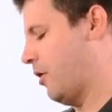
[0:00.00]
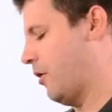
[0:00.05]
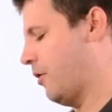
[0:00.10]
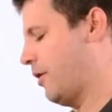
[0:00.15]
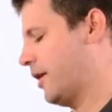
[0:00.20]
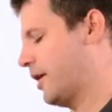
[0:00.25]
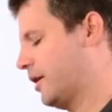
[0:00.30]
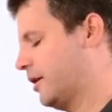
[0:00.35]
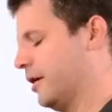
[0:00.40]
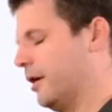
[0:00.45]

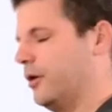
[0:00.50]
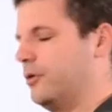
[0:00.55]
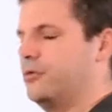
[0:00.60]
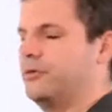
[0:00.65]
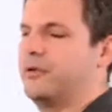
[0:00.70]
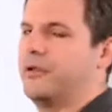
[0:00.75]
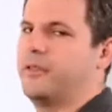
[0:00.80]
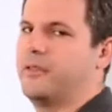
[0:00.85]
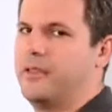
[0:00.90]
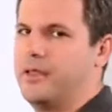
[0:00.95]
or I can
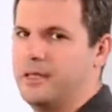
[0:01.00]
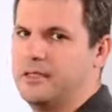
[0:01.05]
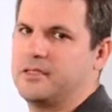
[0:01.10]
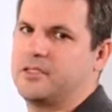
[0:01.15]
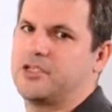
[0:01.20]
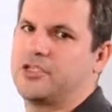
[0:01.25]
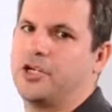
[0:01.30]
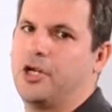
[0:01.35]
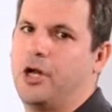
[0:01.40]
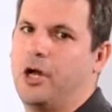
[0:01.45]
load
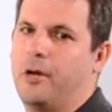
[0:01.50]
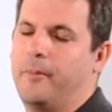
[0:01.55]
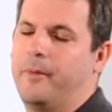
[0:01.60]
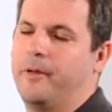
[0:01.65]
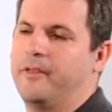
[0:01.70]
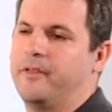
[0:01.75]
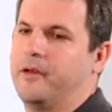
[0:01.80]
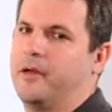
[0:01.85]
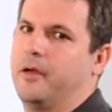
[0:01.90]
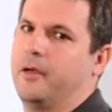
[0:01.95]
this
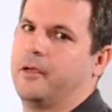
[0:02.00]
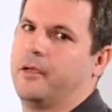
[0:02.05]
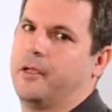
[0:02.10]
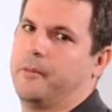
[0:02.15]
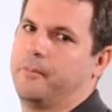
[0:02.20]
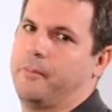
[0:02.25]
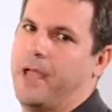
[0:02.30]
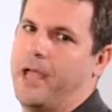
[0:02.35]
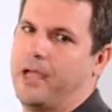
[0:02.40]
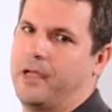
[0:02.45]
job and then I'll
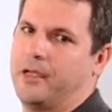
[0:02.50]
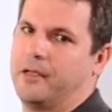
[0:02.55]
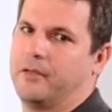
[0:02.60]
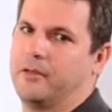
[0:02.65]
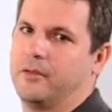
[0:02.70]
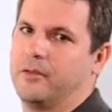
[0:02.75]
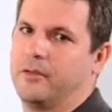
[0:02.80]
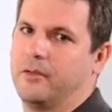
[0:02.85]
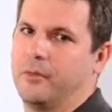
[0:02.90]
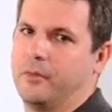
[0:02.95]
get back
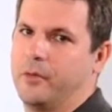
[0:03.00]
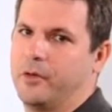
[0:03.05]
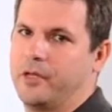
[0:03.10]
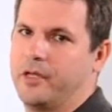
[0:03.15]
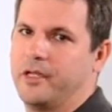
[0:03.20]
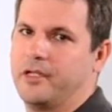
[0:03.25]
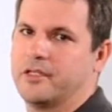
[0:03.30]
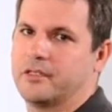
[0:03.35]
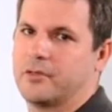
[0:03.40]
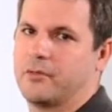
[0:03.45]
into the
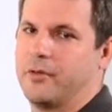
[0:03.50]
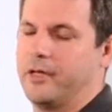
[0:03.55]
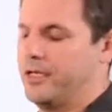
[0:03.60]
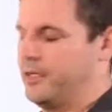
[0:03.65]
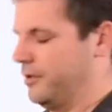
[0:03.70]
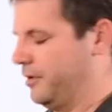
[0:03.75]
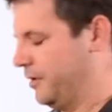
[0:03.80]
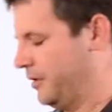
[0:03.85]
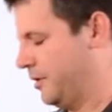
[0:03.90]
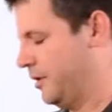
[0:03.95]
working
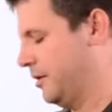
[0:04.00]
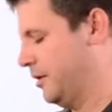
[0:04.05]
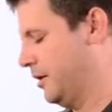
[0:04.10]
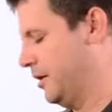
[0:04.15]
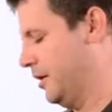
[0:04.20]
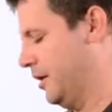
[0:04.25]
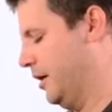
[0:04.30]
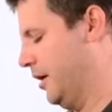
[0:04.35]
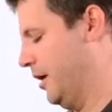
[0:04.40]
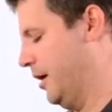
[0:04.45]
screen
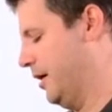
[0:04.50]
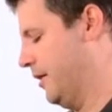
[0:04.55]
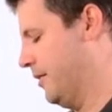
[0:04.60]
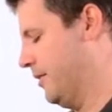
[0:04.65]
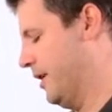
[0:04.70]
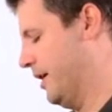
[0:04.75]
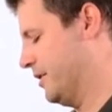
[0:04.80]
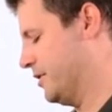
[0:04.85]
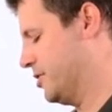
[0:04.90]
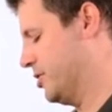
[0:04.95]

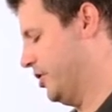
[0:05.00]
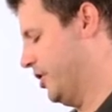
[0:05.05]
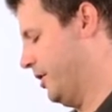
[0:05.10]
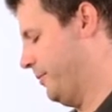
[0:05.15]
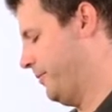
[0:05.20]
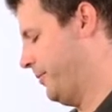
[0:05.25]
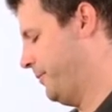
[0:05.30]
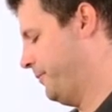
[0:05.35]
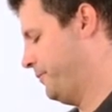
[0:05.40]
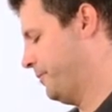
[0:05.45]
in that
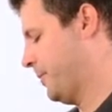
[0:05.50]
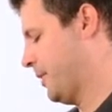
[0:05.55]
job.